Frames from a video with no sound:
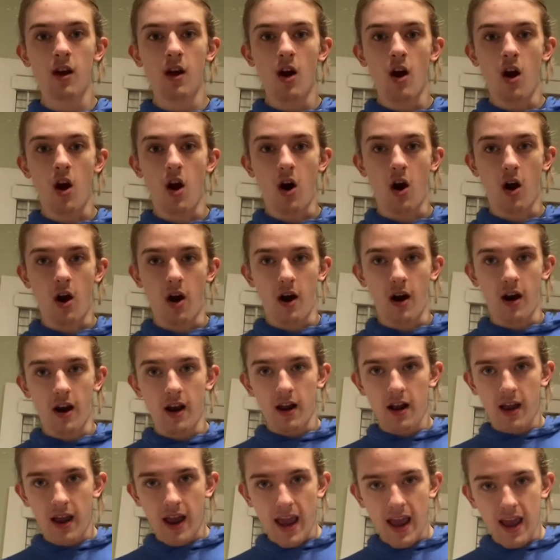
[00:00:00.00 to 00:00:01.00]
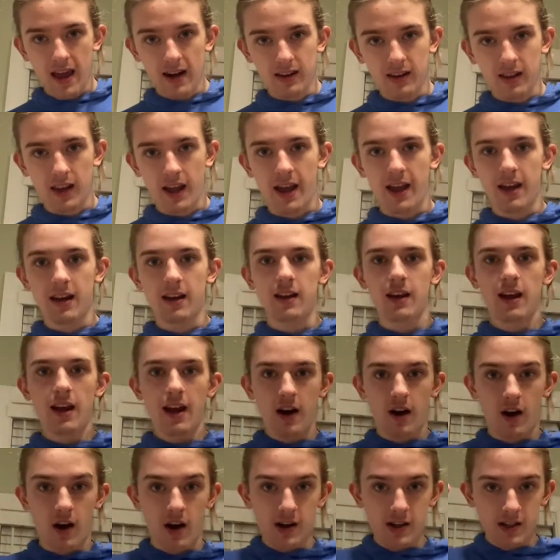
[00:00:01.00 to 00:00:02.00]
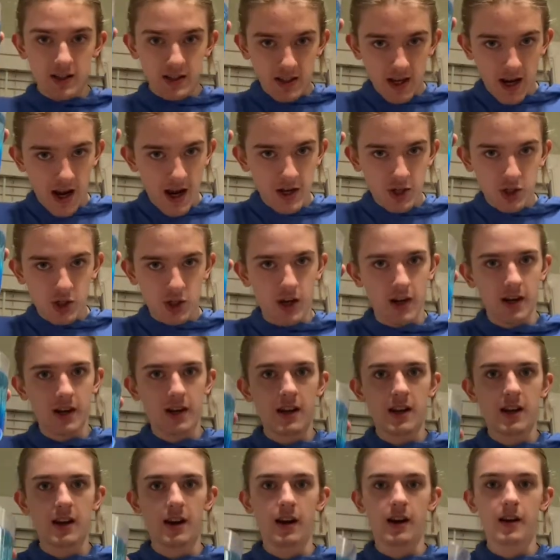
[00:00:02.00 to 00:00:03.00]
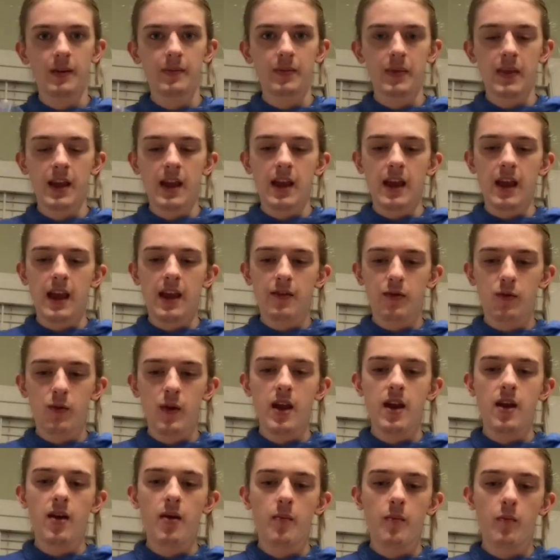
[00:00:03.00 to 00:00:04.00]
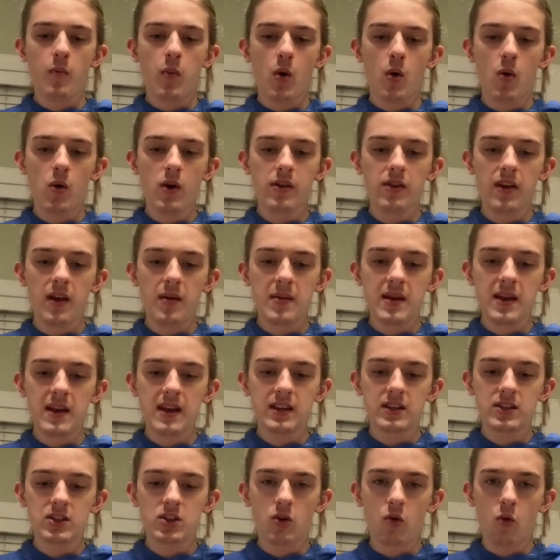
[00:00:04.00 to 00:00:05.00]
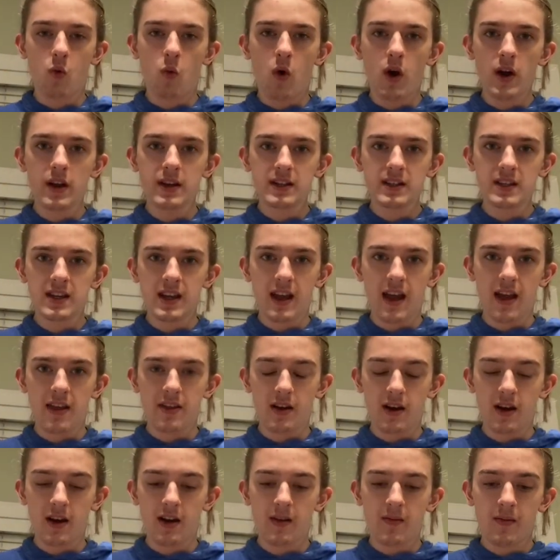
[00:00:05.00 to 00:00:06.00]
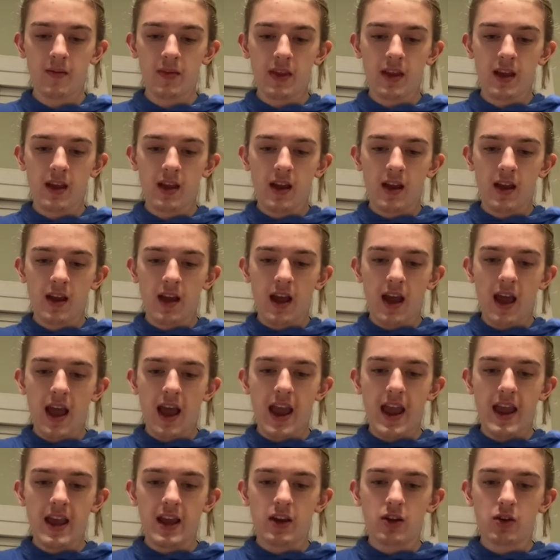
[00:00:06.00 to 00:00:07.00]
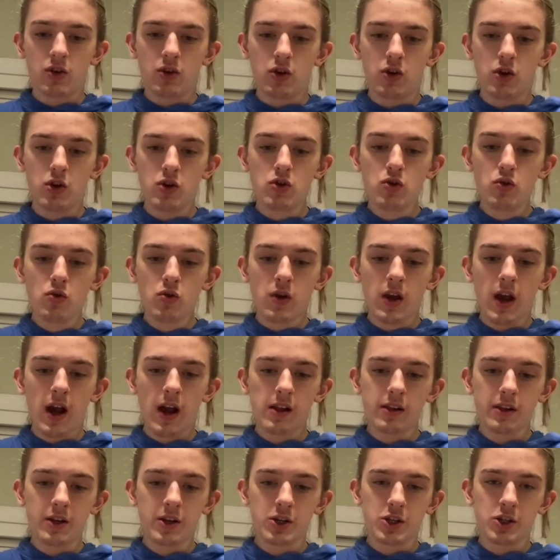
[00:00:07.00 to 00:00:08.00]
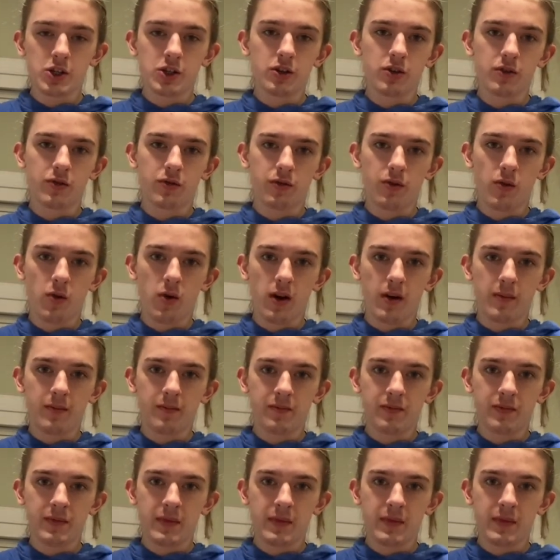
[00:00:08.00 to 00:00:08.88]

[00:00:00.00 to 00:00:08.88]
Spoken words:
our analyte in our titrant here, if we pour them into one together, a new color should form.